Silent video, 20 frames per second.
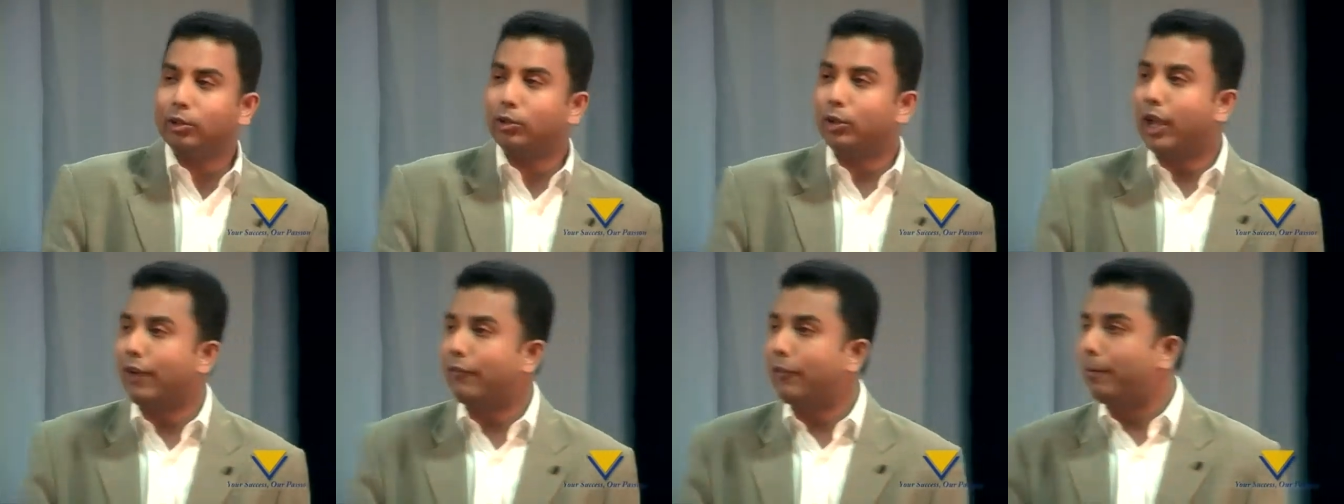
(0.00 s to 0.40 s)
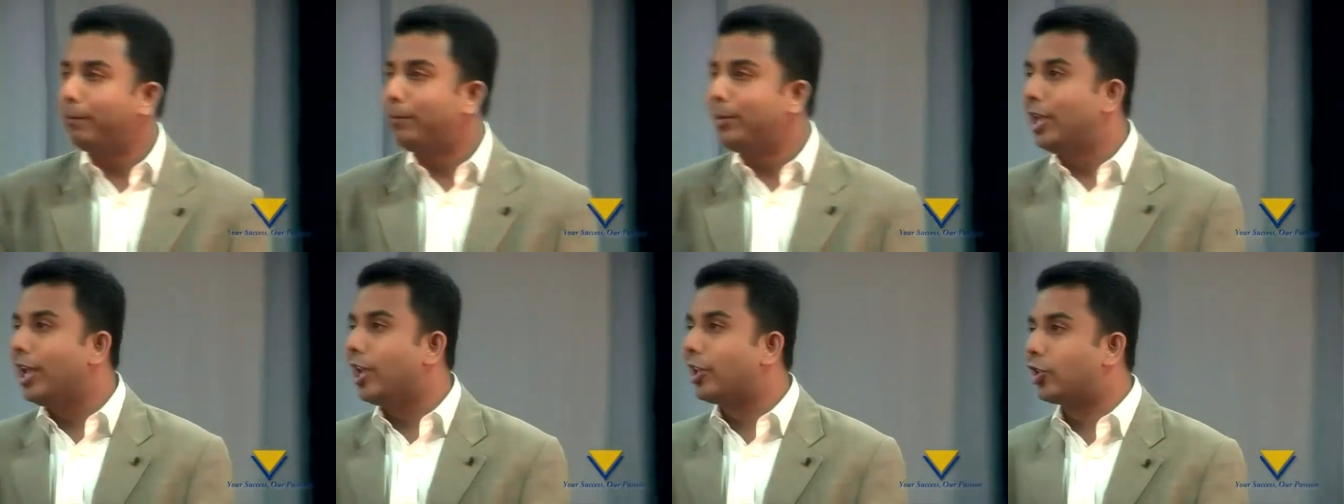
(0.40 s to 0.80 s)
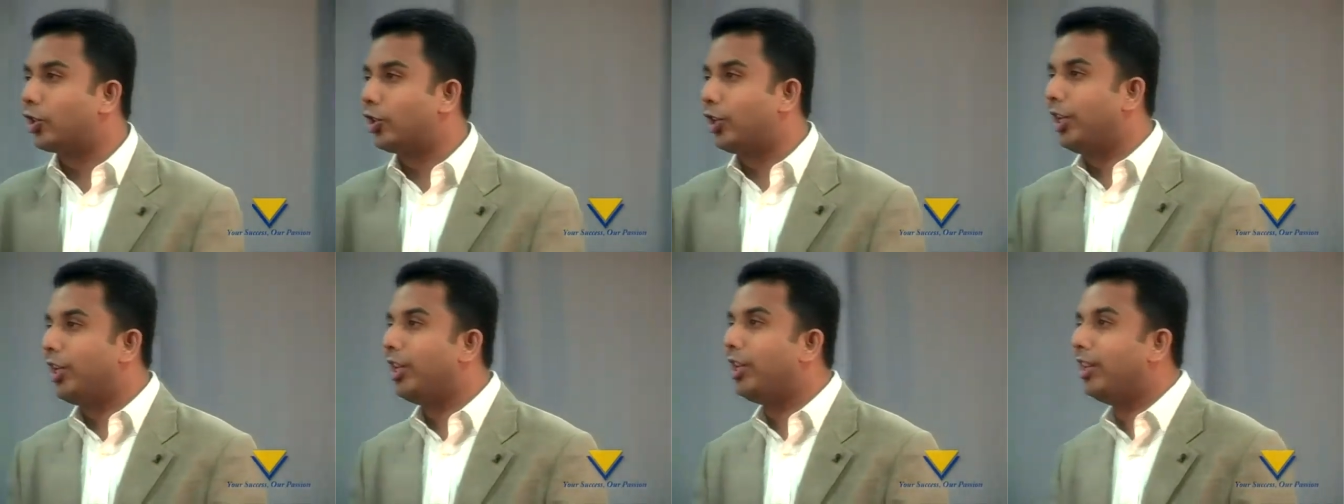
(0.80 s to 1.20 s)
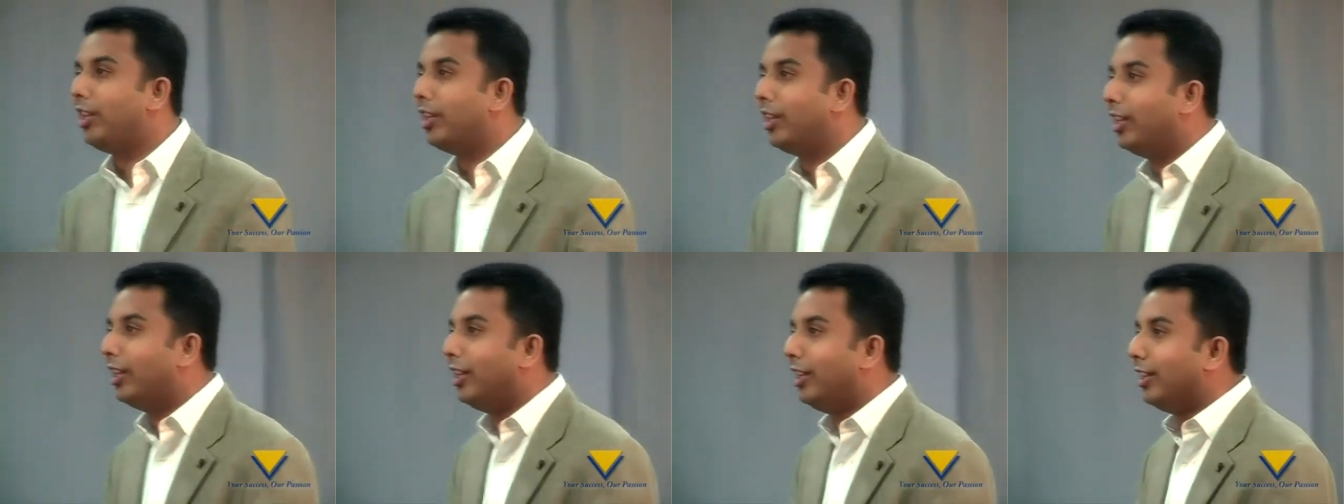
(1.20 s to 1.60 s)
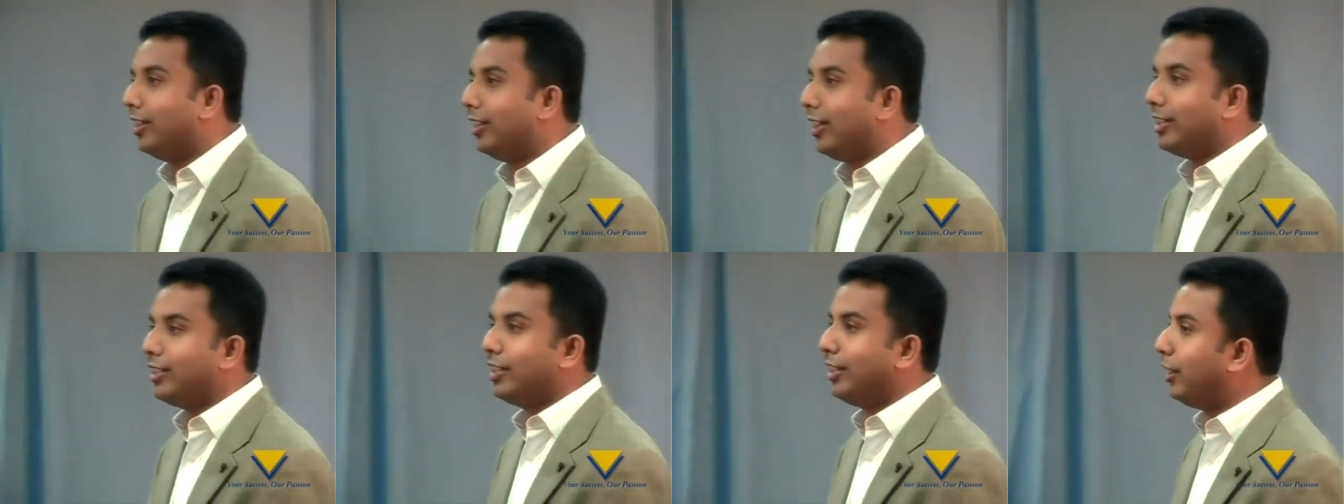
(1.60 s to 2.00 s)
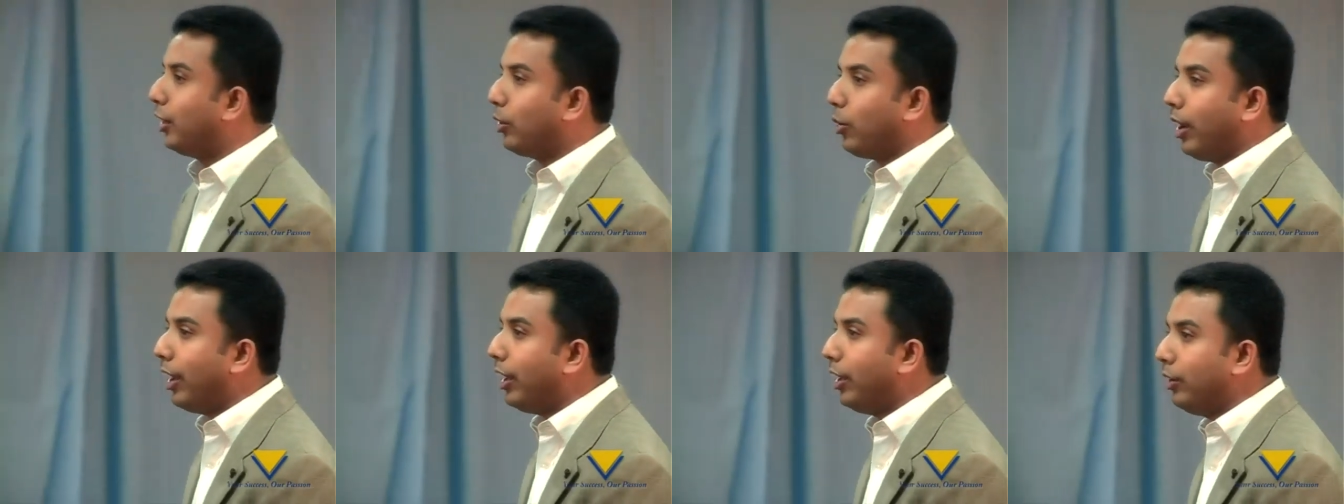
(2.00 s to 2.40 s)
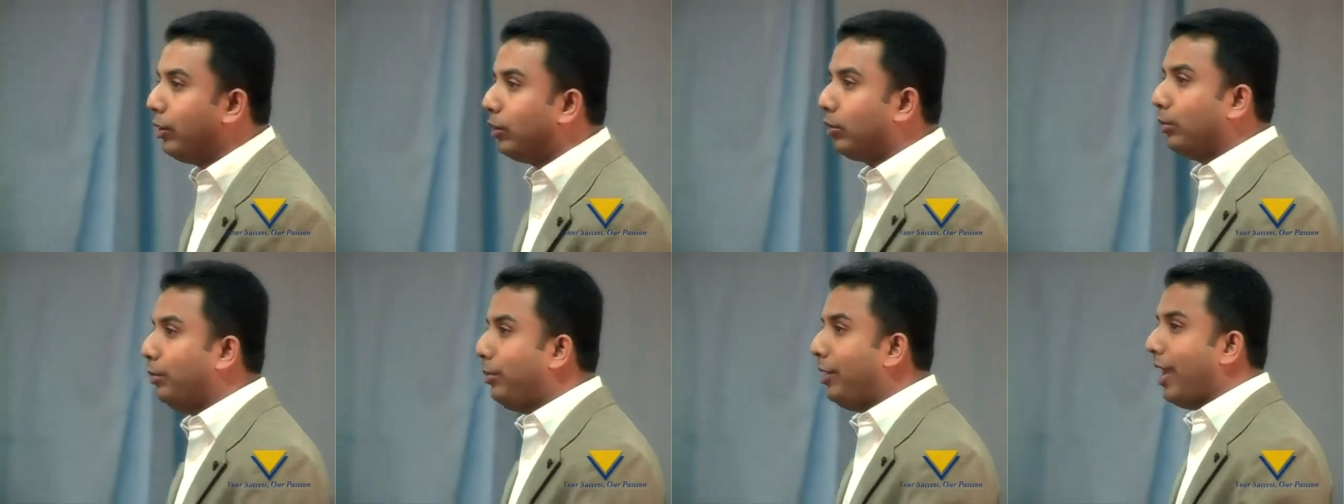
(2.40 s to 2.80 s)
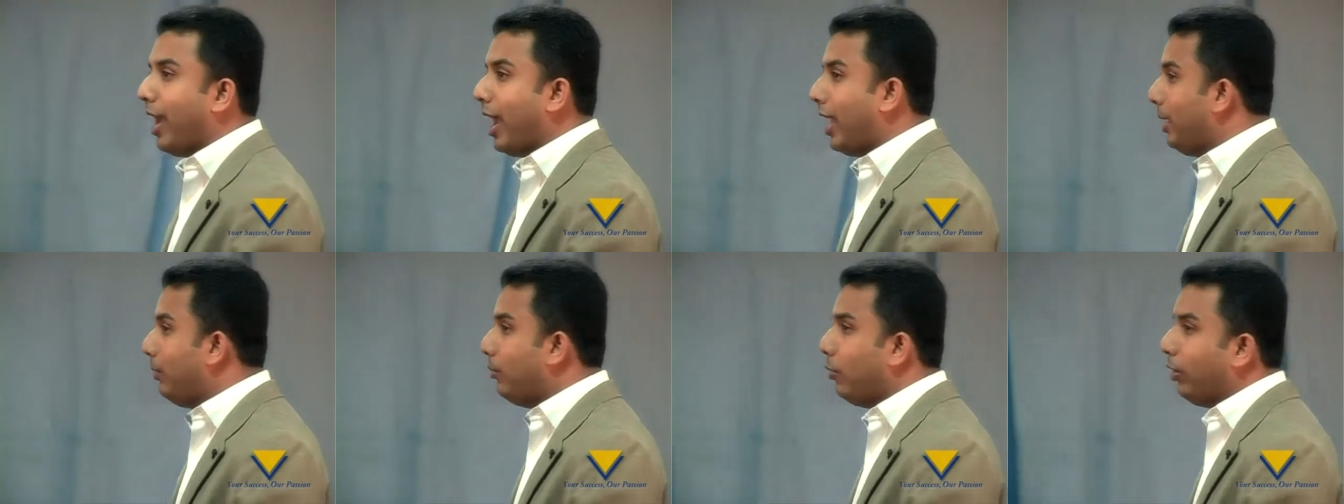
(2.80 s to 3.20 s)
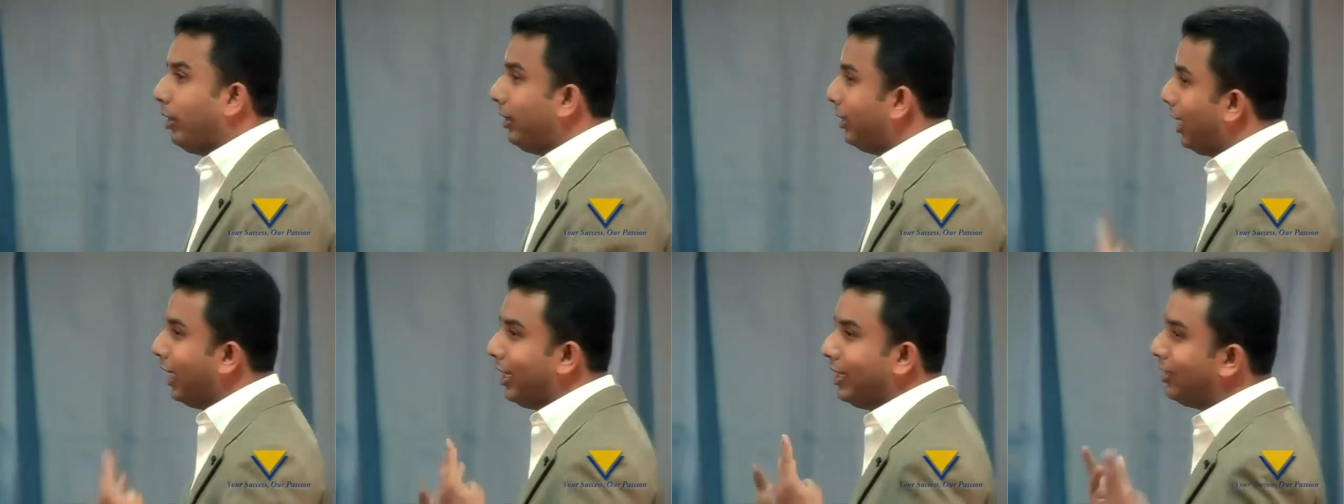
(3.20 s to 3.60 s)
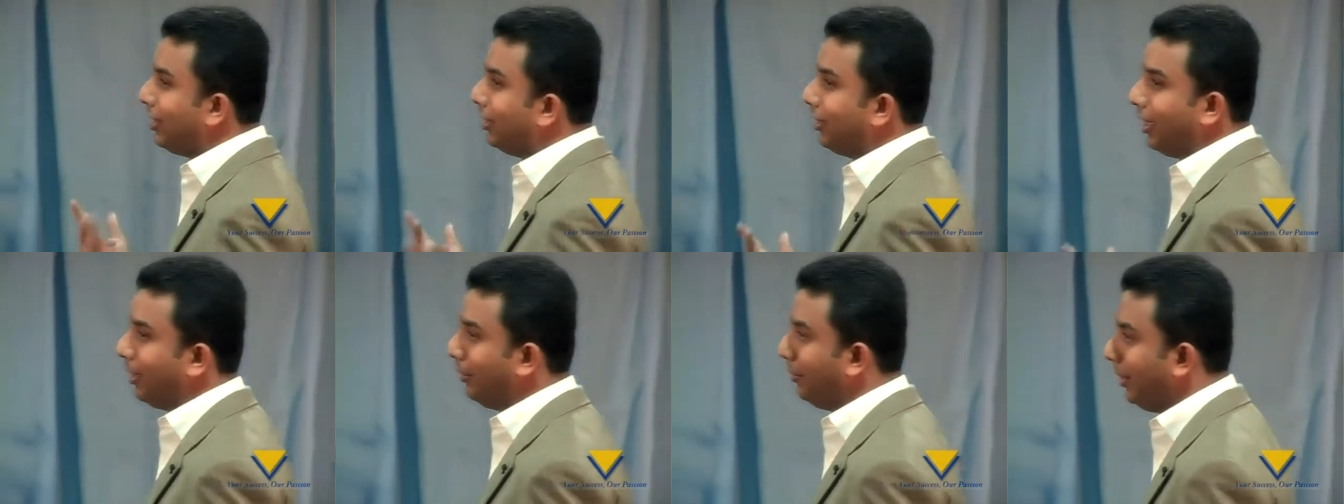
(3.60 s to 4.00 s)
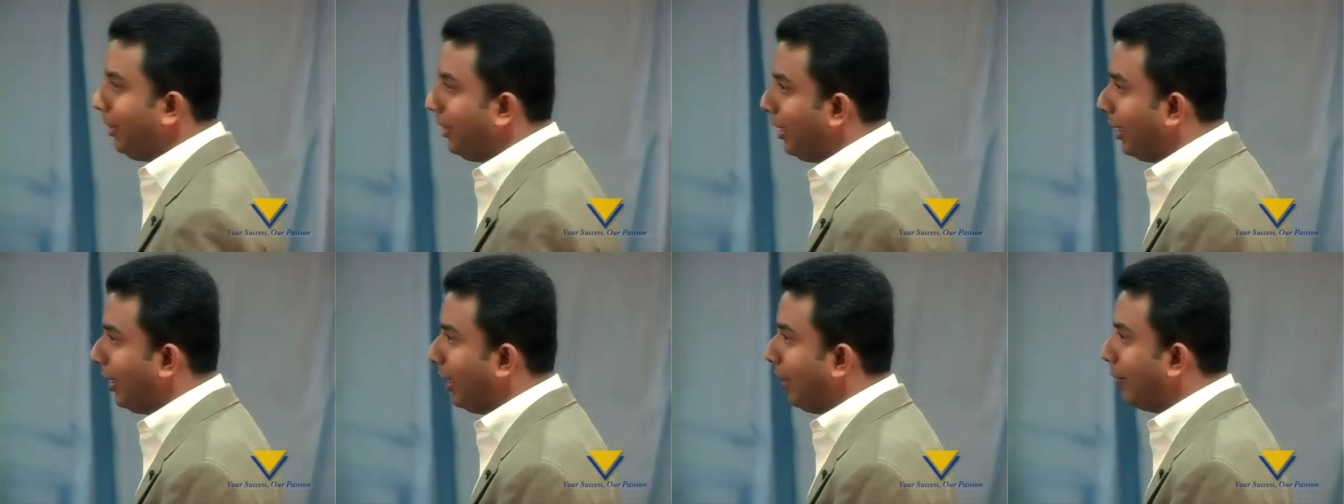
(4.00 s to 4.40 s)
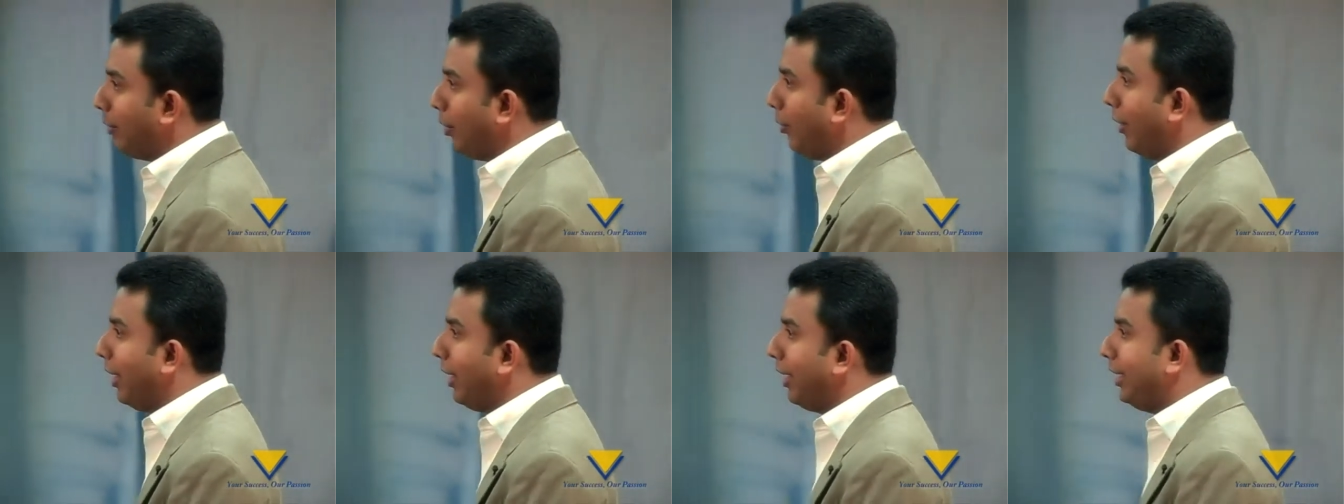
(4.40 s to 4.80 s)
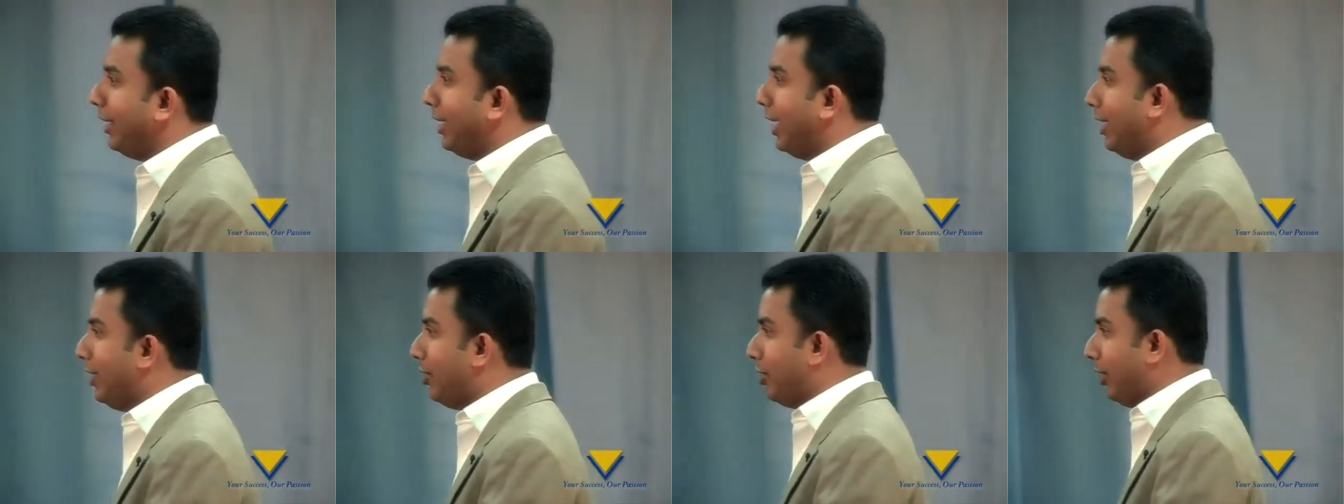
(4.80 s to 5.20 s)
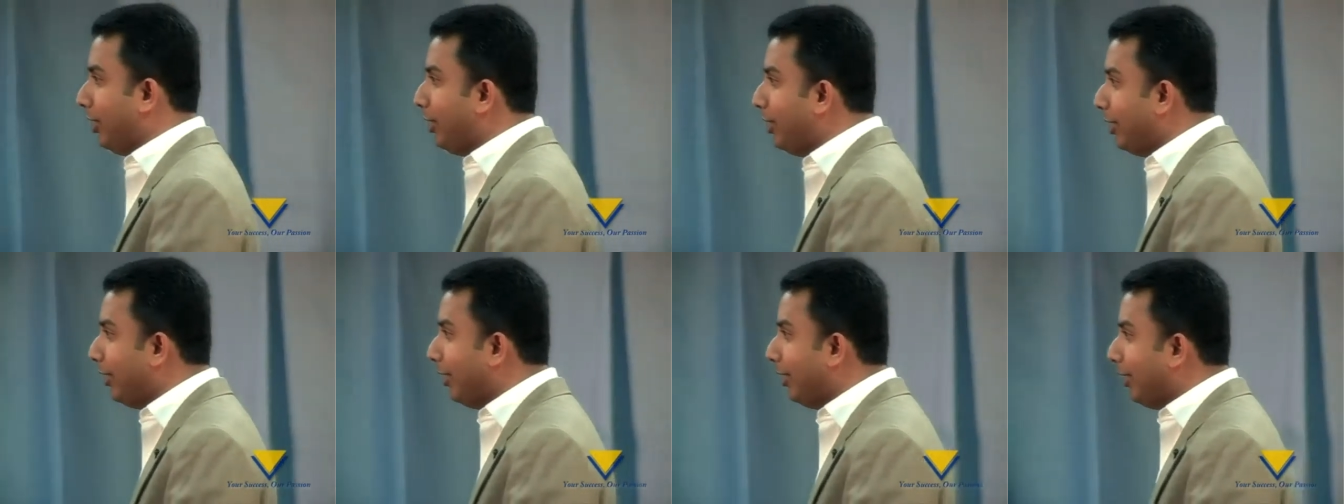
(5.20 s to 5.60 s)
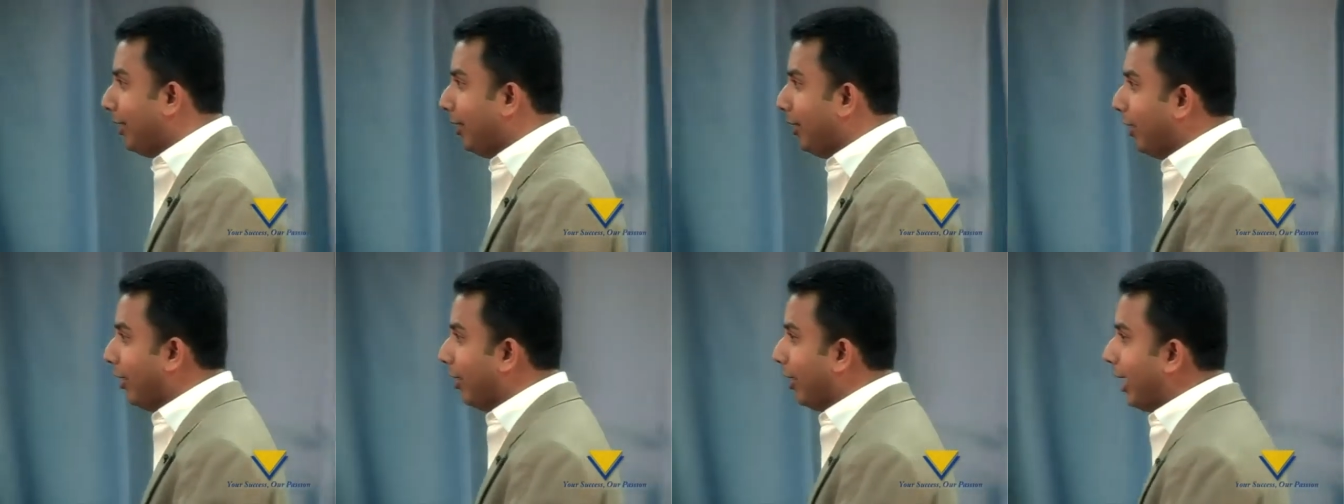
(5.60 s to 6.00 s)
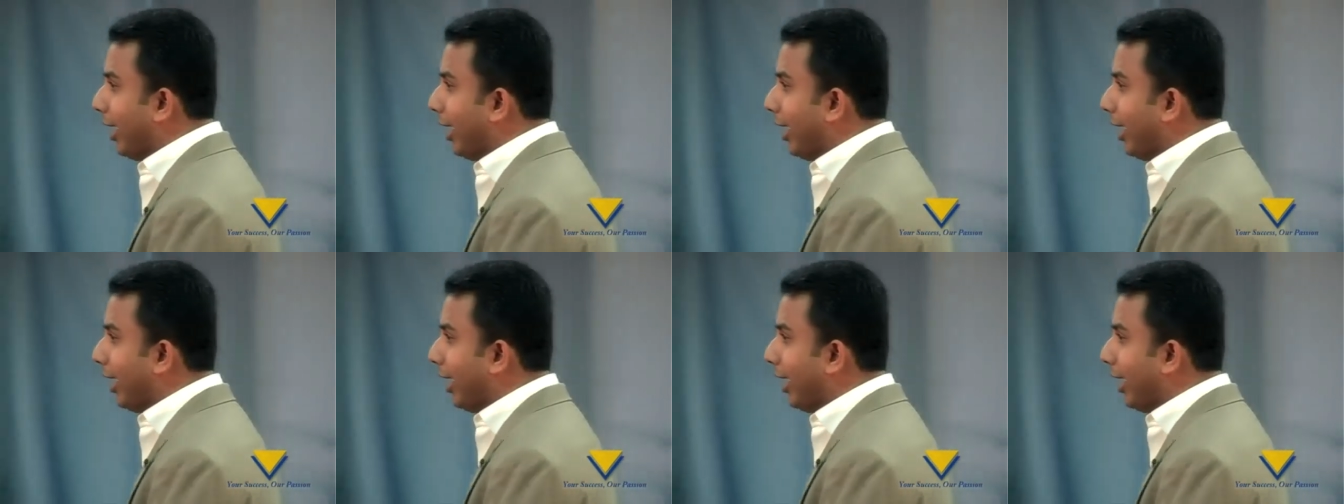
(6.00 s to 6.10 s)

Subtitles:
you to have a PhD, doesn't require you to be any more intelligent than me, and I'm not very intelligent, all